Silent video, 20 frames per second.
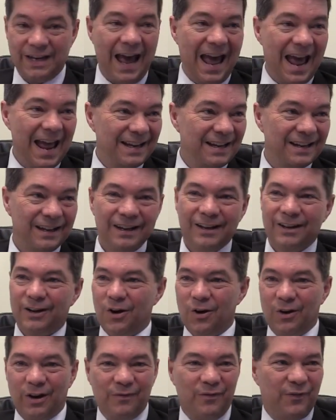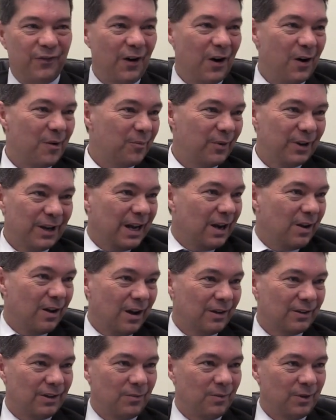Dan, Colin Farmer, you go,
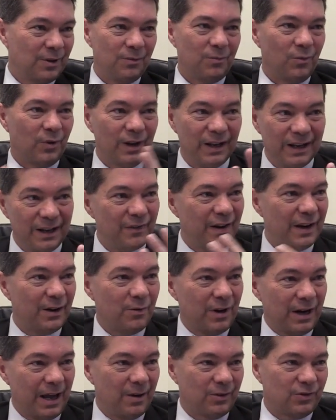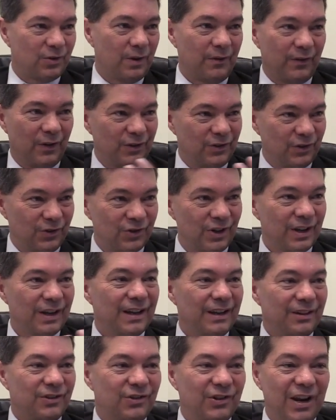I don't want to leave anyone out. So if I just
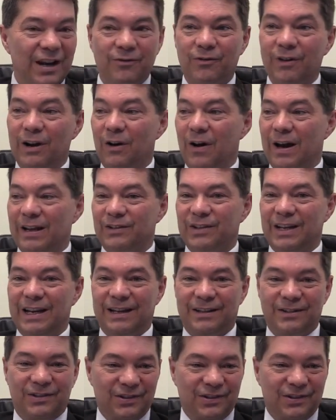generalise it and